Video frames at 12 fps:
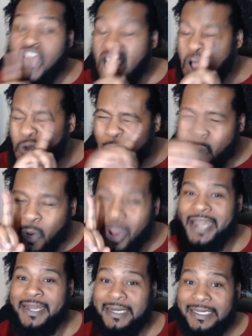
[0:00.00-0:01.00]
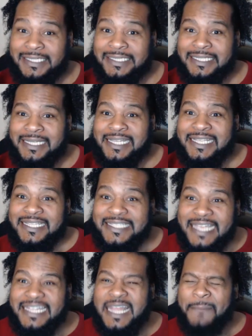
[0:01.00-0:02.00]
not one,
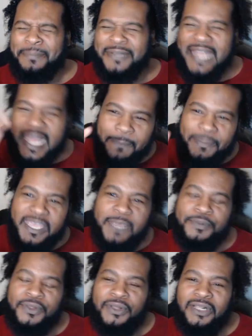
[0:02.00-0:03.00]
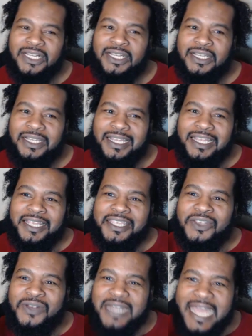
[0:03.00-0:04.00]
said that black people
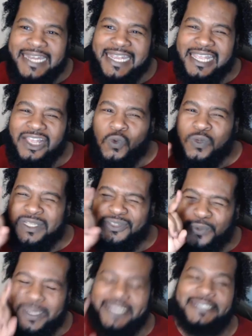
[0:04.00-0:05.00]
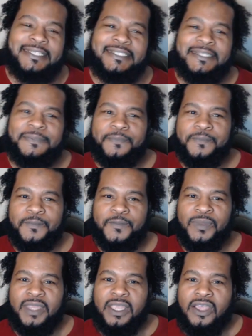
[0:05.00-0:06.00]
uniting was racism.
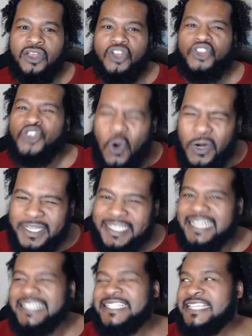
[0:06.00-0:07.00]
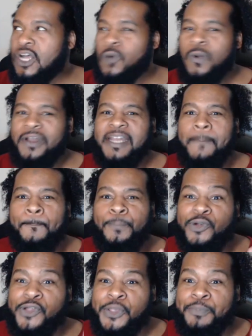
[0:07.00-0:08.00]
Nor did a single one of
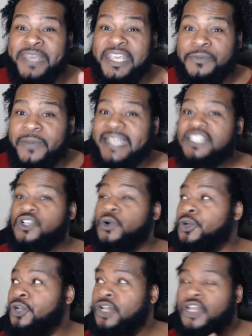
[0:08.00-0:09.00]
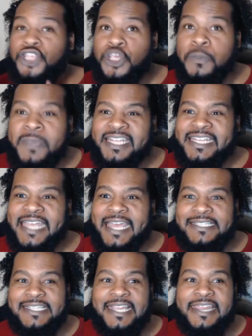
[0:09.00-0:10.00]
them berate or
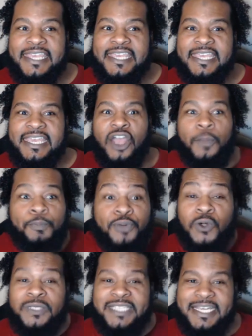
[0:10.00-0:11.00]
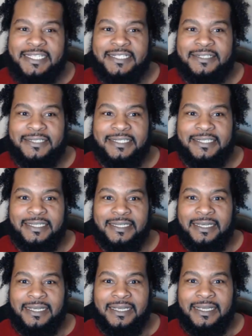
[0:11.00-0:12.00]
humiliate the protesters,
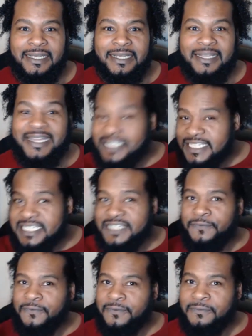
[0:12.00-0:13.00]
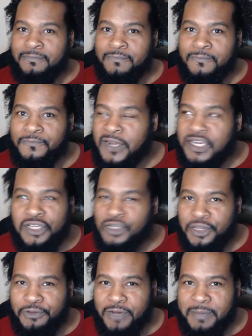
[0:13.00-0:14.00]
like this funny
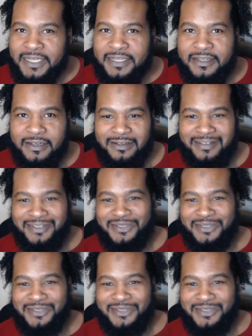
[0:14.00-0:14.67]
looking gremlin here,